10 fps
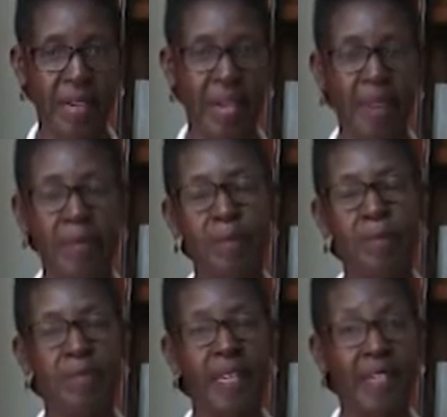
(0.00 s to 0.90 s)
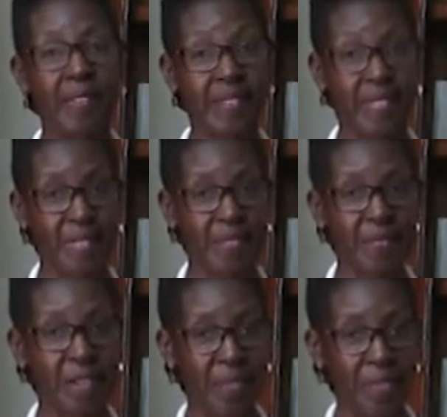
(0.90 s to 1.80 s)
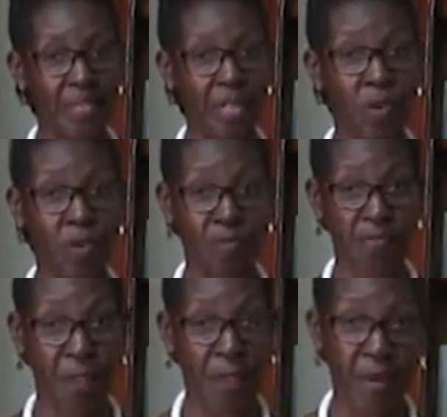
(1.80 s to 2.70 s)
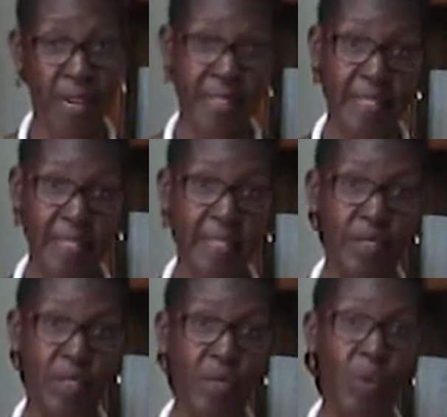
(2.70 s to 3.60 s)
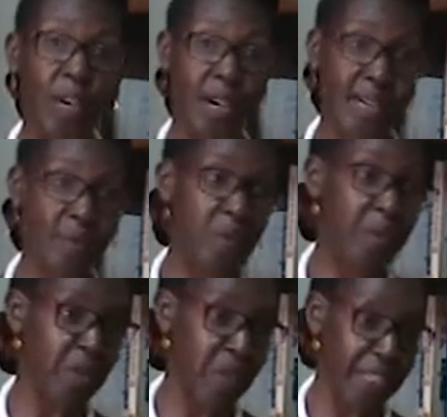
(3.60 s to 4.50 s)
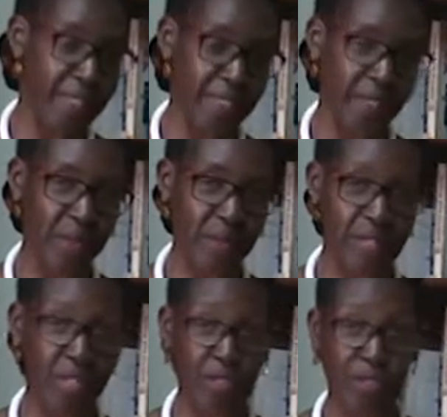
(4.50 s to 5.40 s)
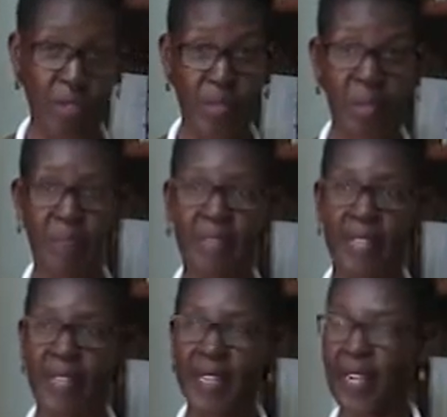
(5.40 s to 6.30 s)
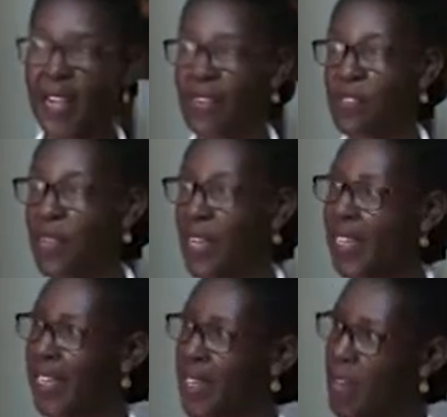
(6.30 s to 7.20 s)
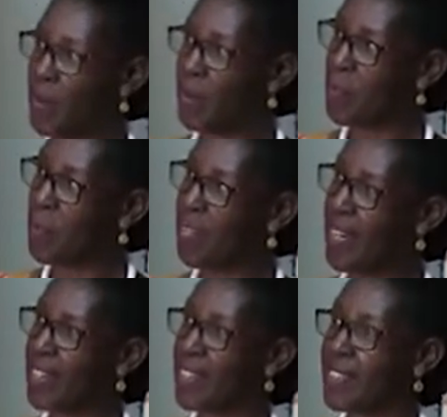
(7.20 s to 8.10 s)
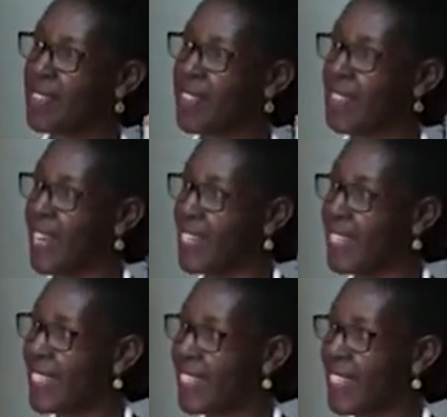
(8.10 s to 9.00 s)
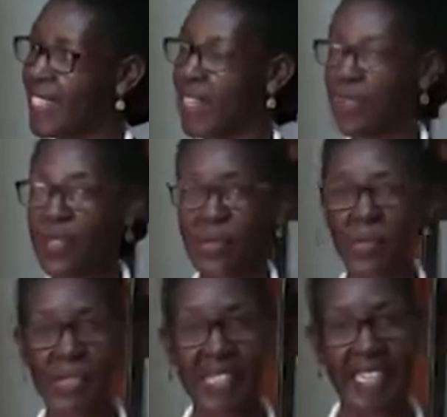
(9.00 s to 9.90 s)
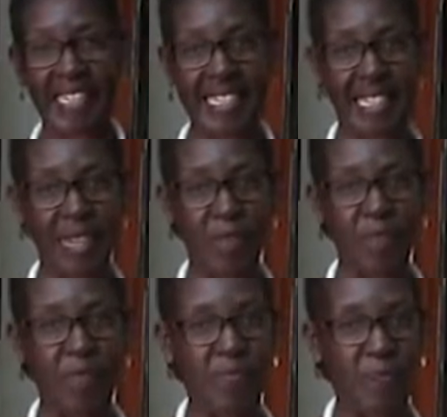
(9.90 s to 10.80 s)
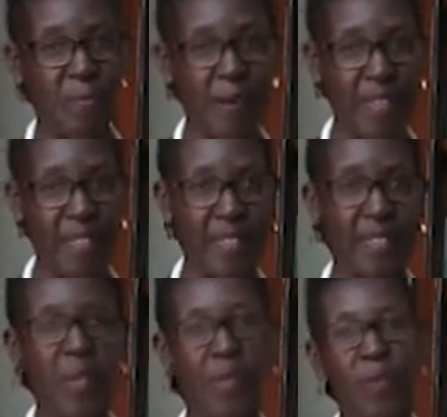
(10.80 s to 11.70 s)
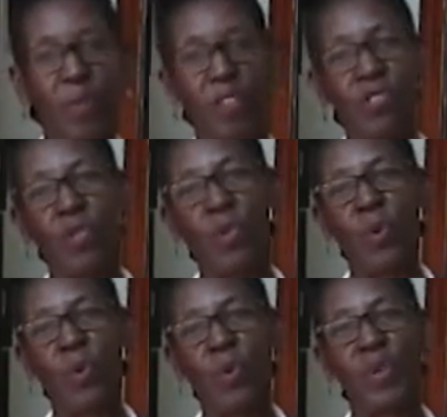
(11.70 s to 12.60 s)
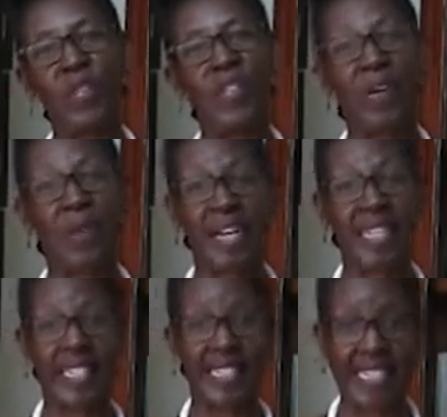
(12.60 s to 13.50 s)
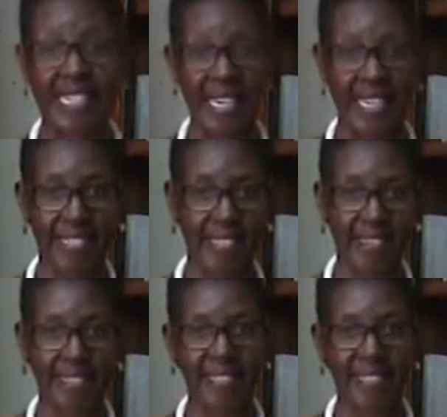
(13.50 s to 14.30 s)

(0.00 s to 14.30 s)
I am the Executive Director of FemWrite, Uganda Women Writers Association. And right now we are standing in the resource center of FemWrite, which we call the Writer's Den.